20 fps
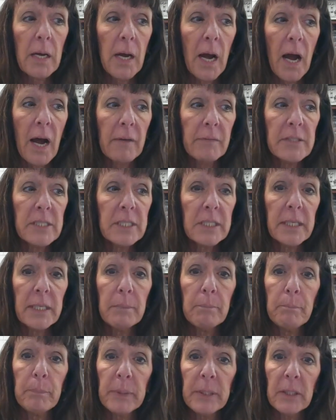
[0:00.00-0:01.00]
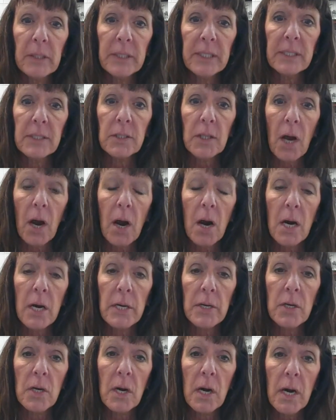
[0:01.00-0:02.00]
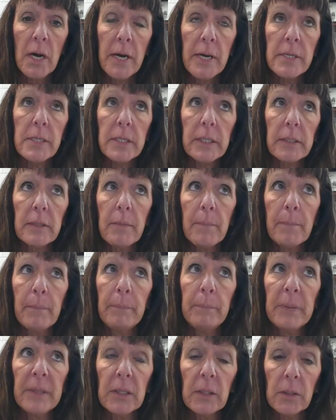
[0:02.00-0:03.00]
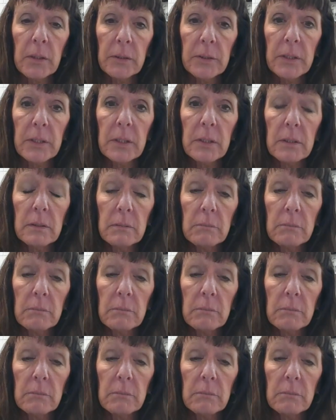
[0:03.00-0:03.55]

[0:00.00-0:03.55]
Obviously, buildings are not built